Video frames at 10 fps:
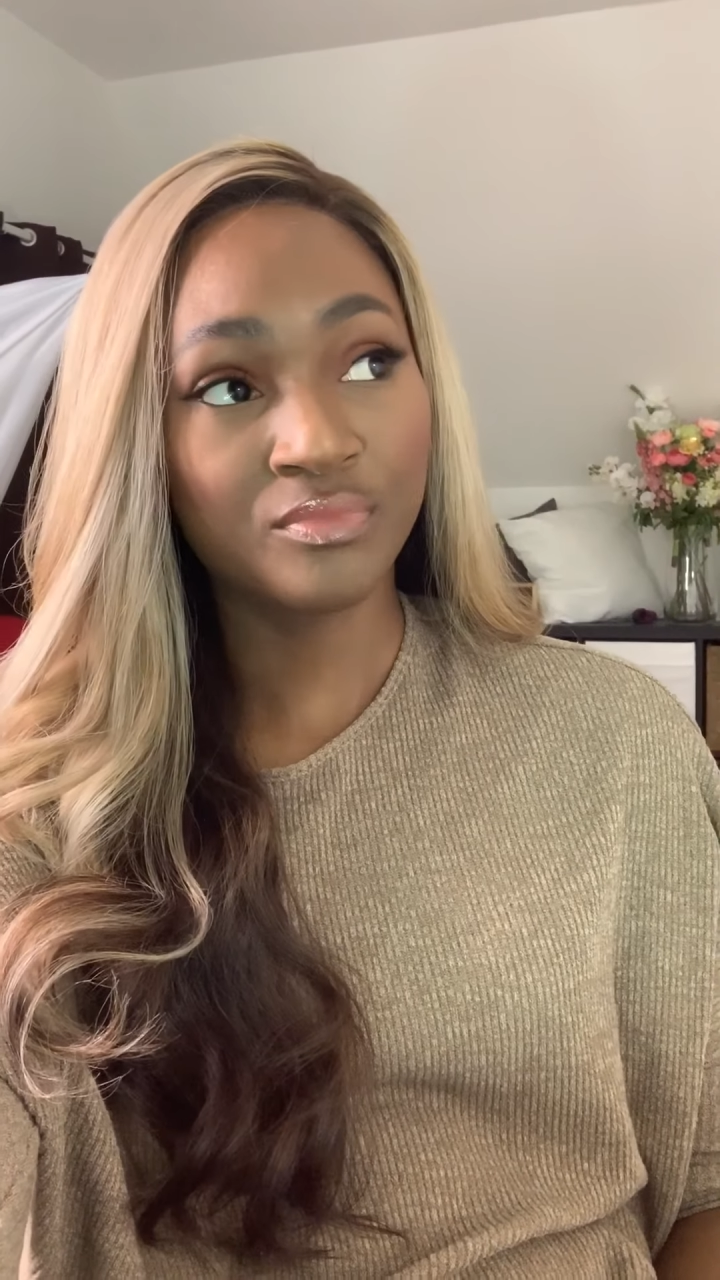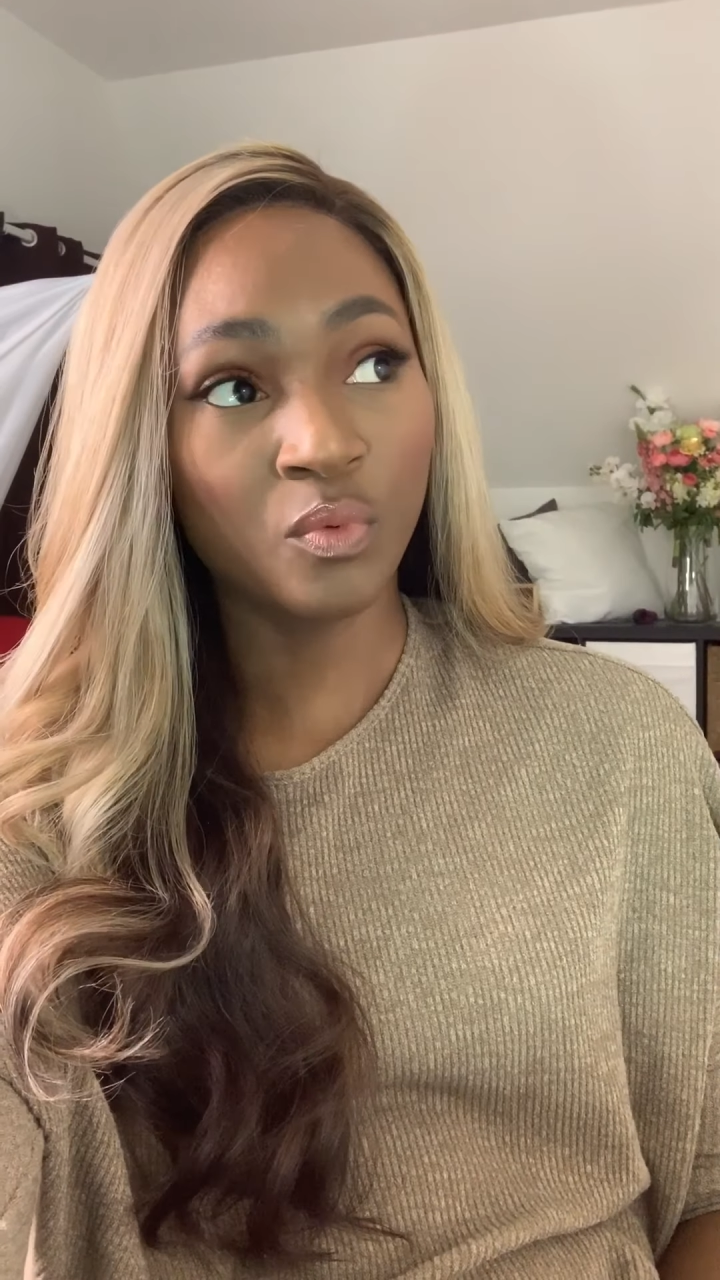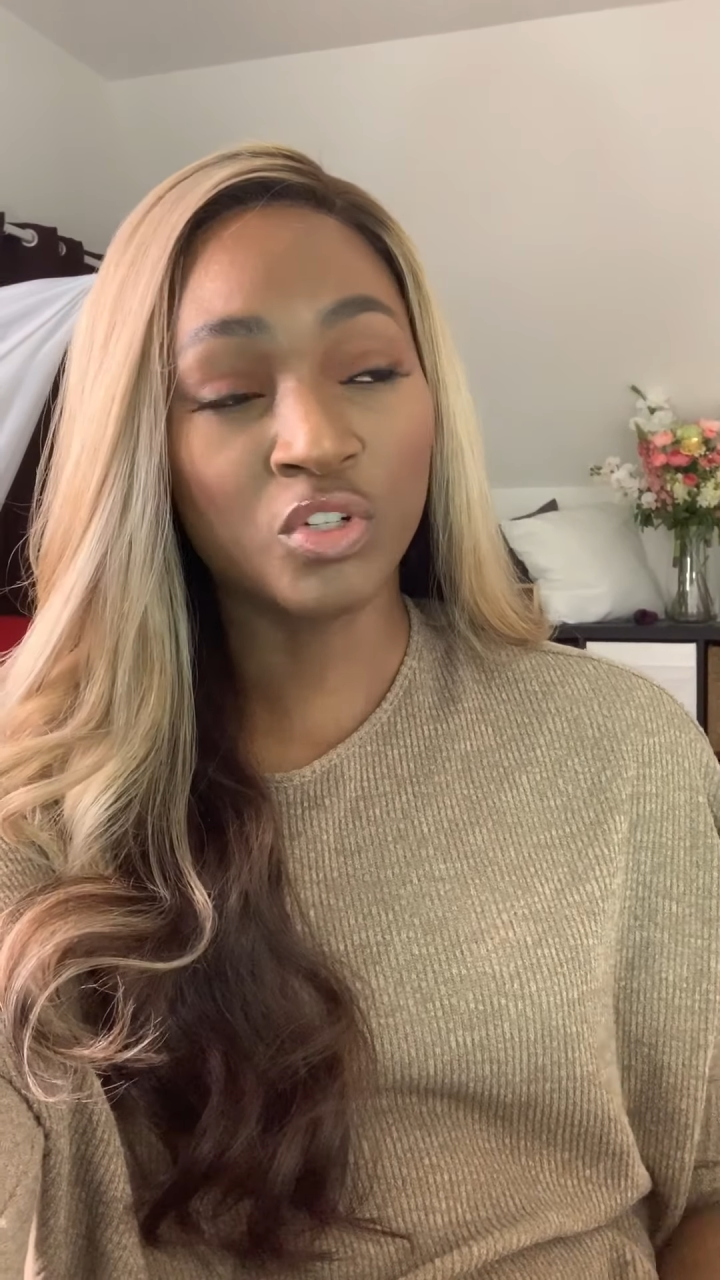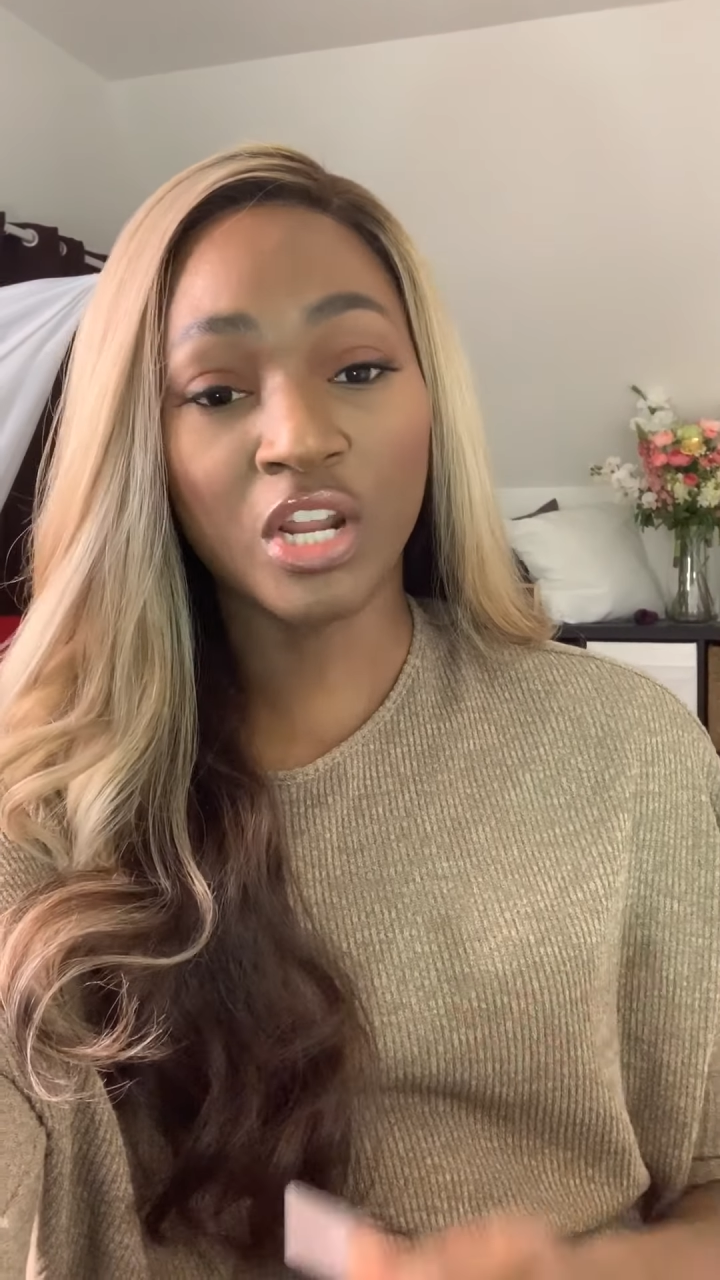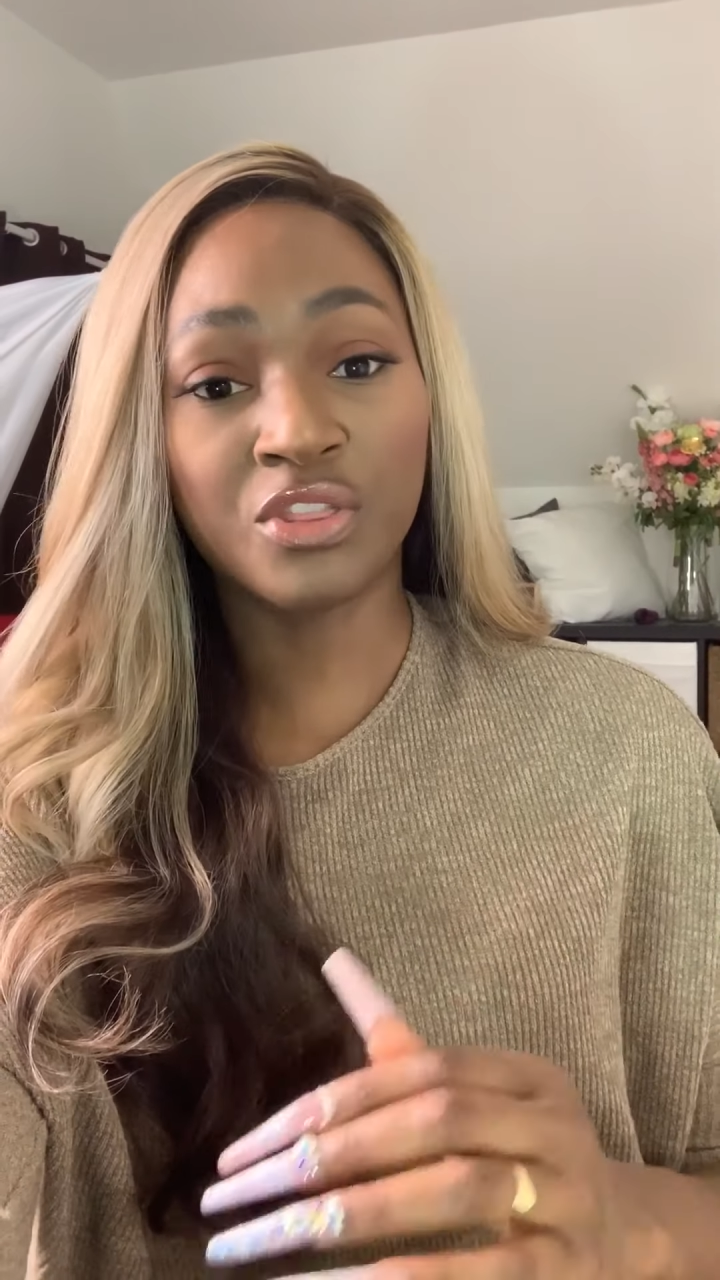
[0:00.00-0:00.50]

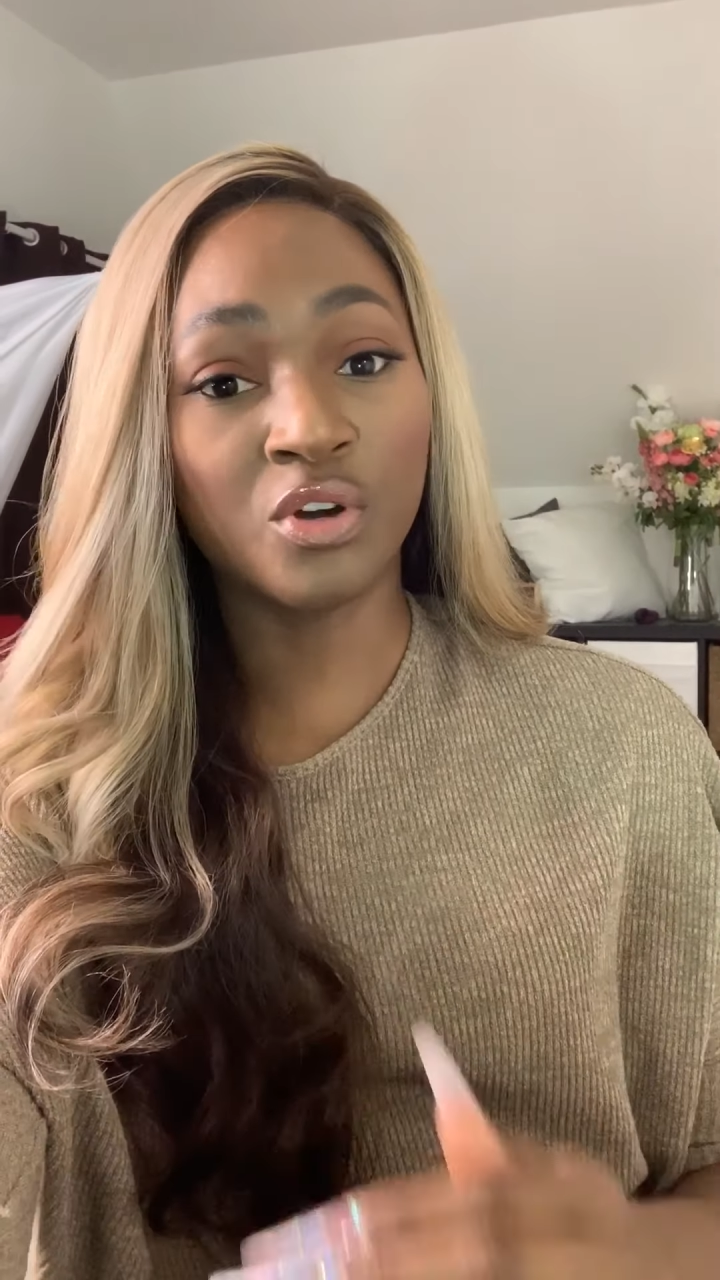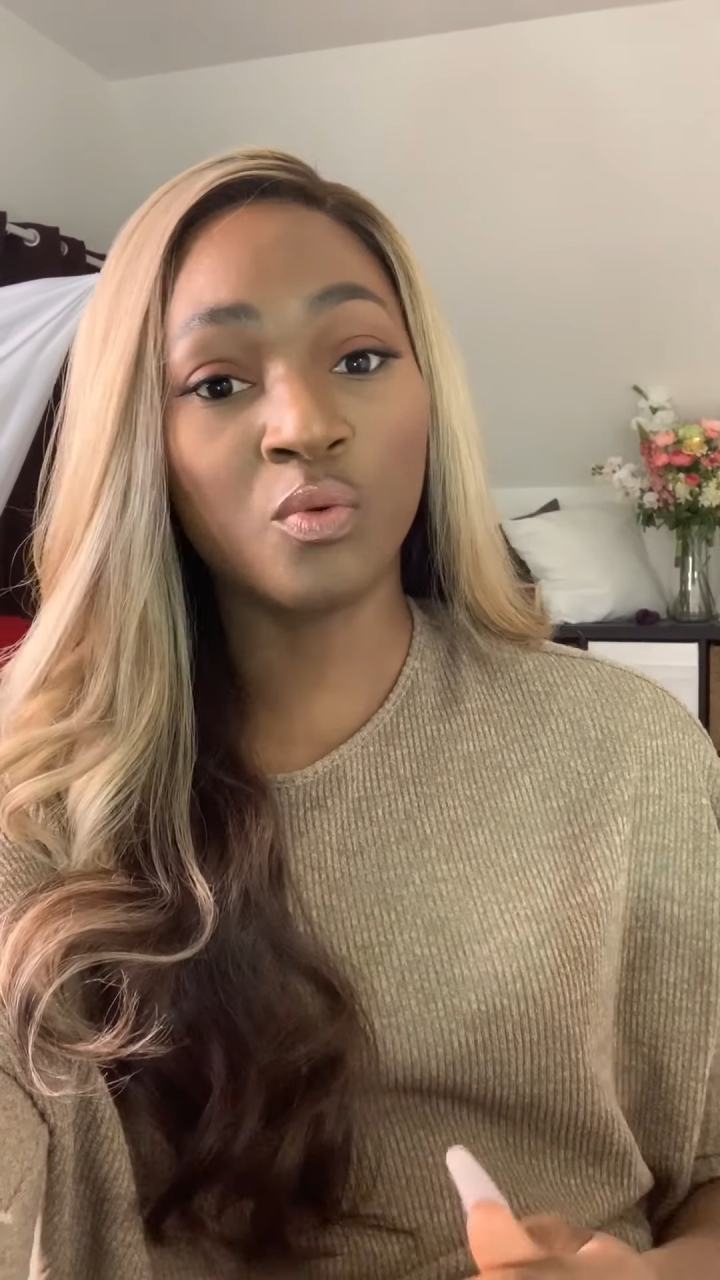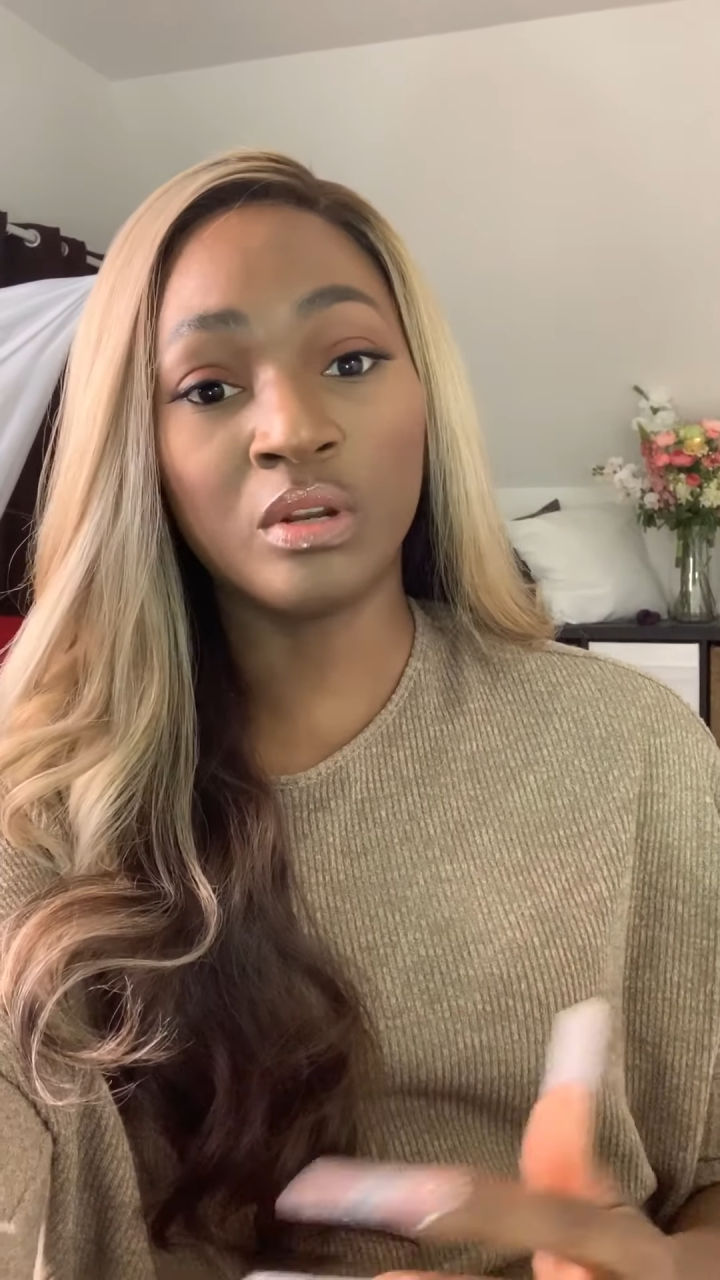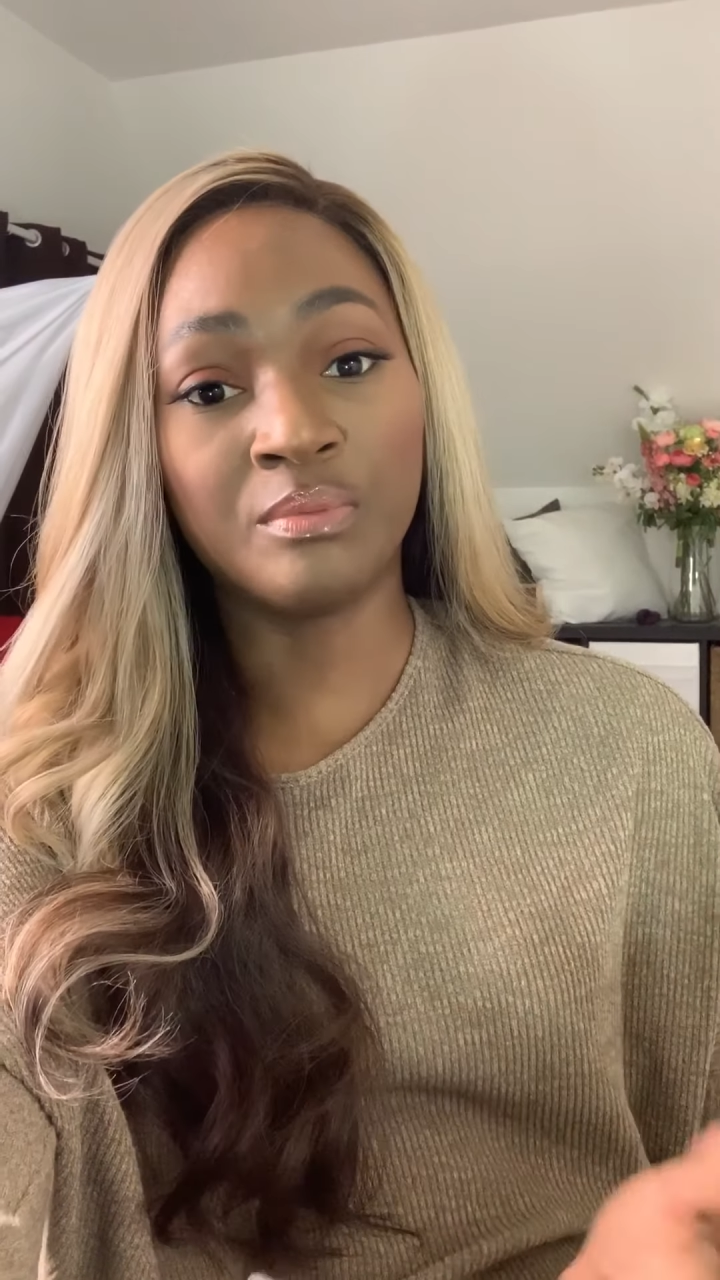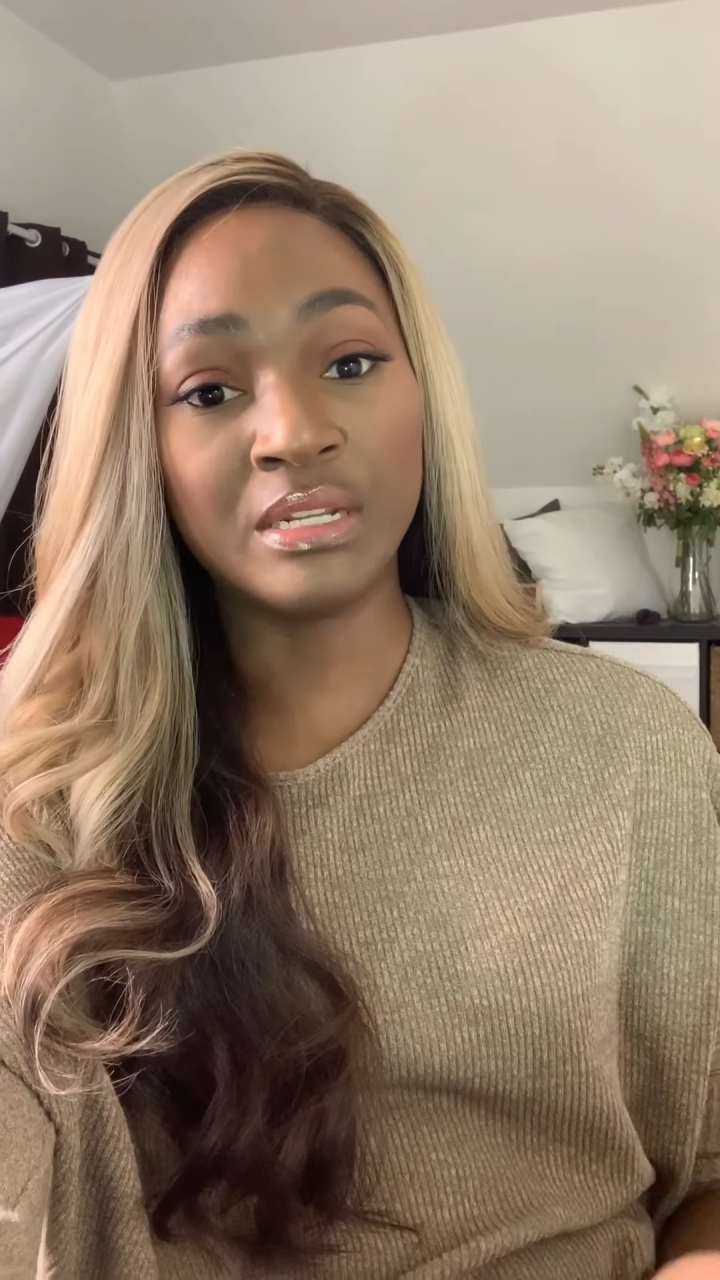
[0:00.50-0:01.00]
which I thought
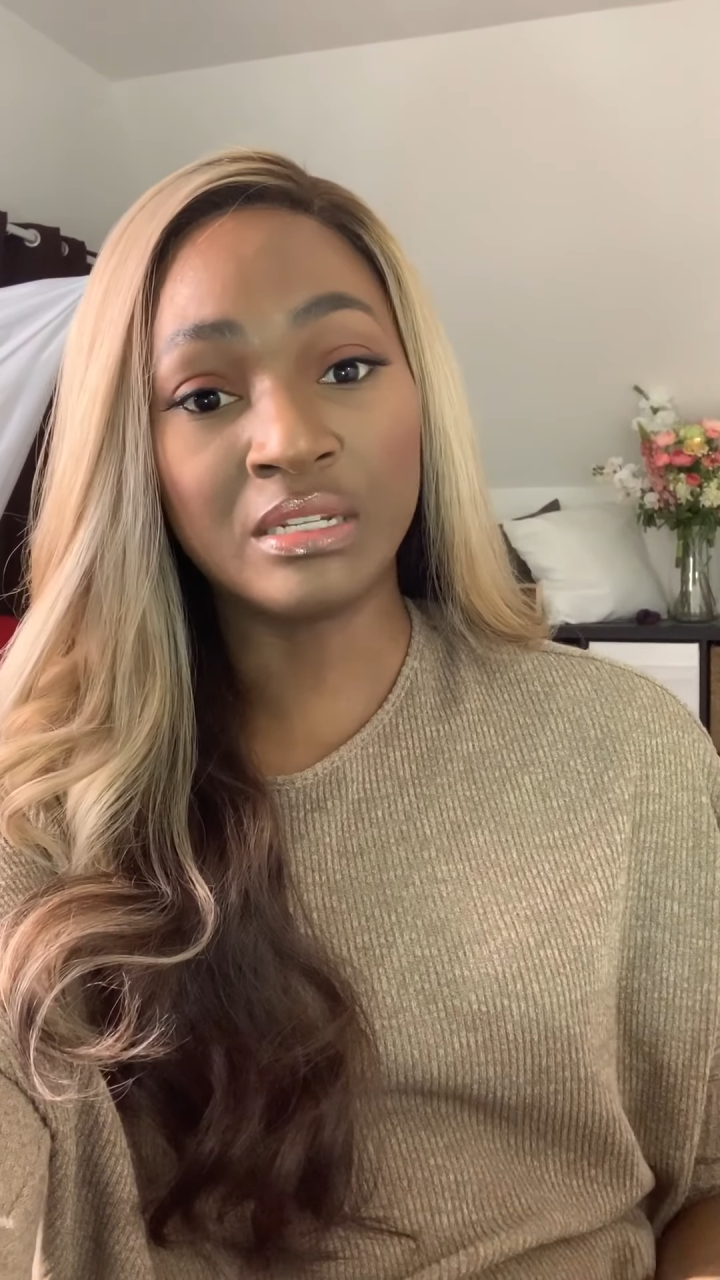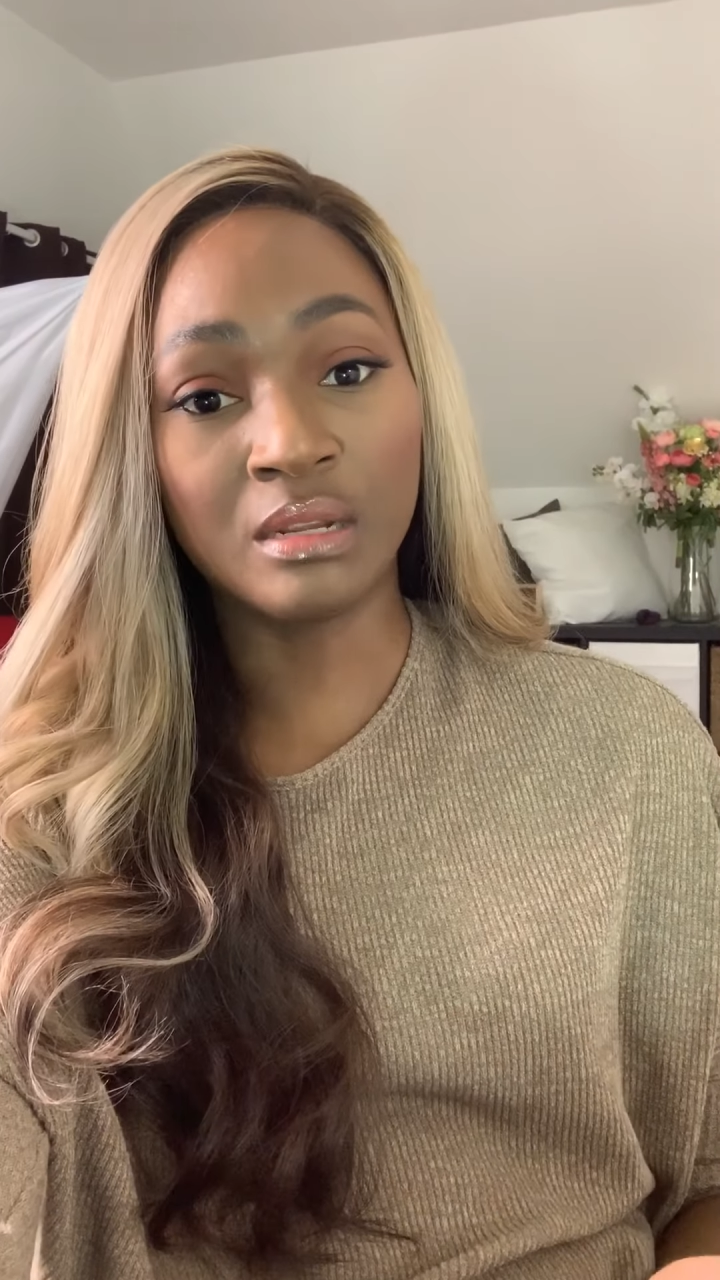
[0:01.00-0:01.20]
would have been